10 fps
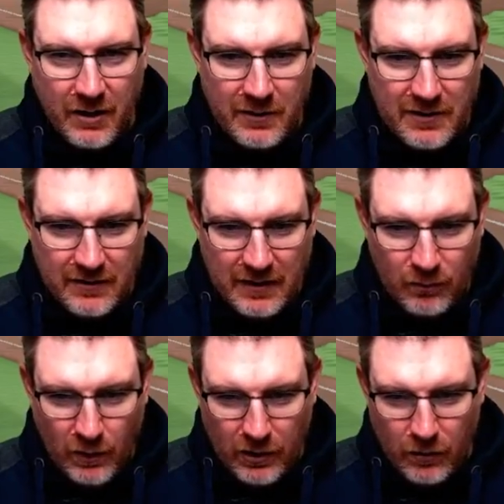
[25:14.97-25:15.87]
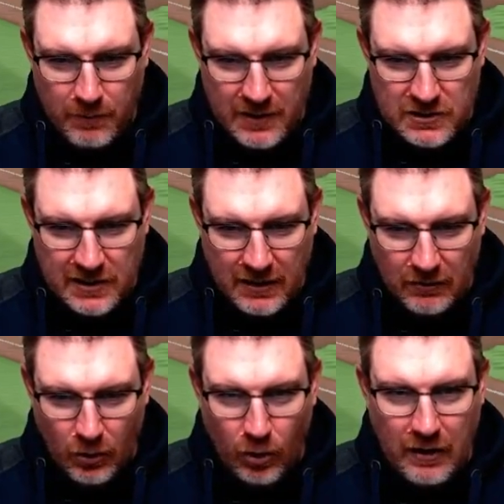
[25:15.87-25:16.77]
going, didn't it? A 1-0 pitch now.
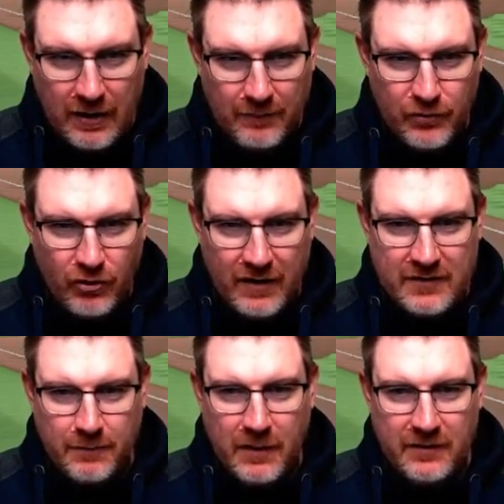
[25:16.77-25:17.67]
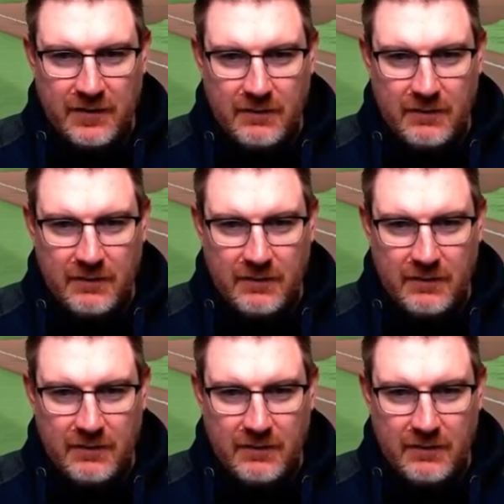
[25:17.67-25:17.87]
Lawler tries to bunt